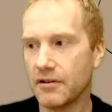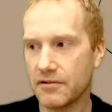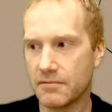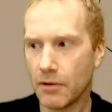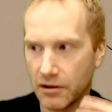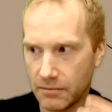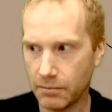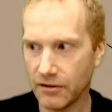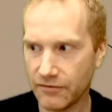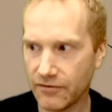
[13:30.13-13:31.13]

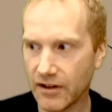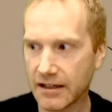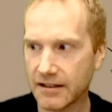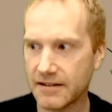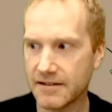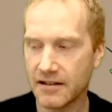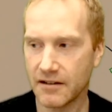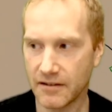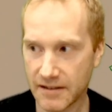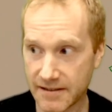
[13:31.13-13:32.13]
multiple effects,
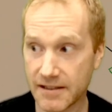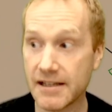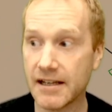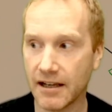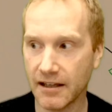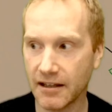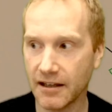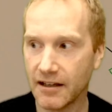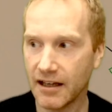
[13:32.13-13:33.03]
the seeing